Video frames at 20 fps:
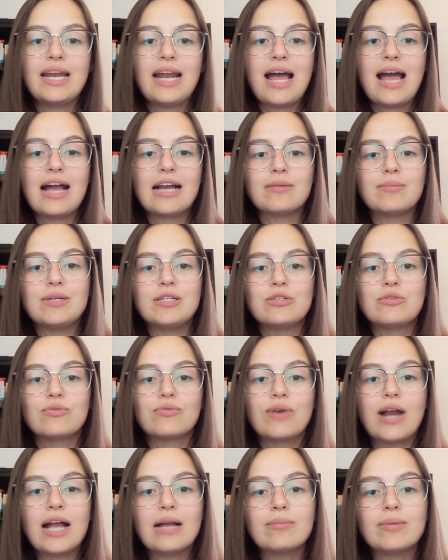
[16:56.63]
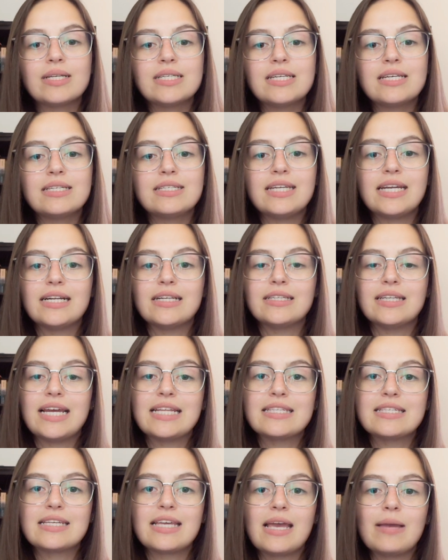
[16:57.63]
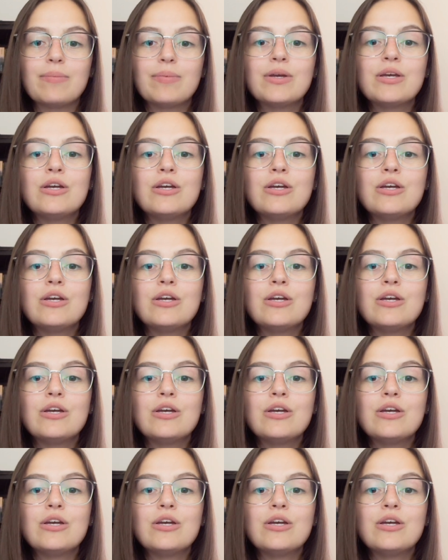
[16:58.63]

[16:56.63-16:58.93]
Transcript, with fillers: Acme's fragmented data landscape